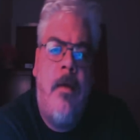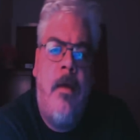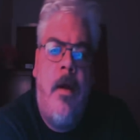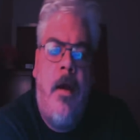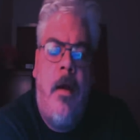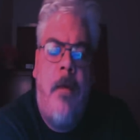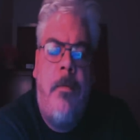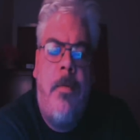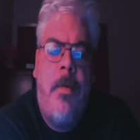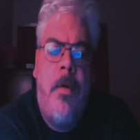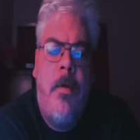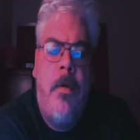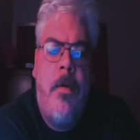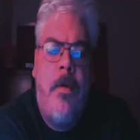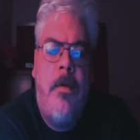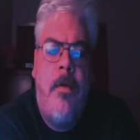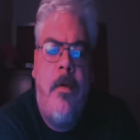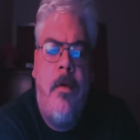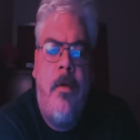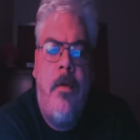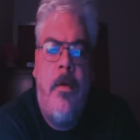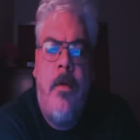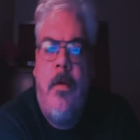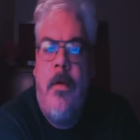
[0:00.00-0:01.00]
and upload it
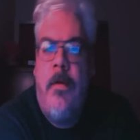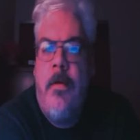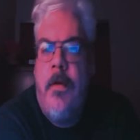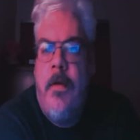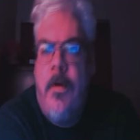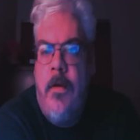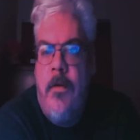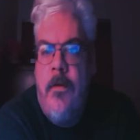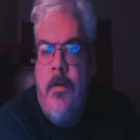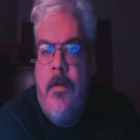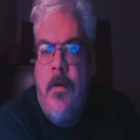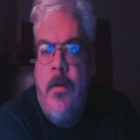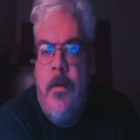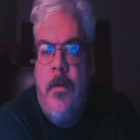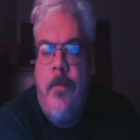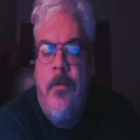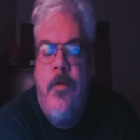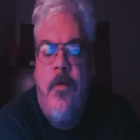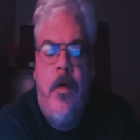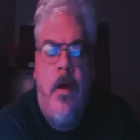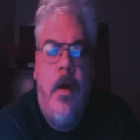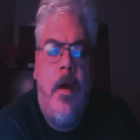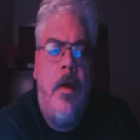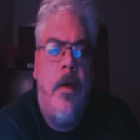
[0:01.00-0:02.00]
to their YouTube
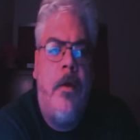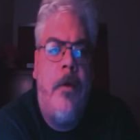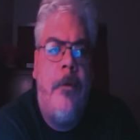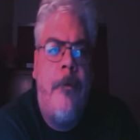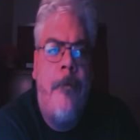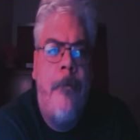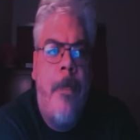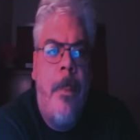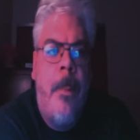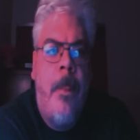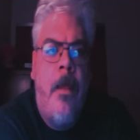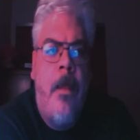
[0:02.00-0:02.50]
channel.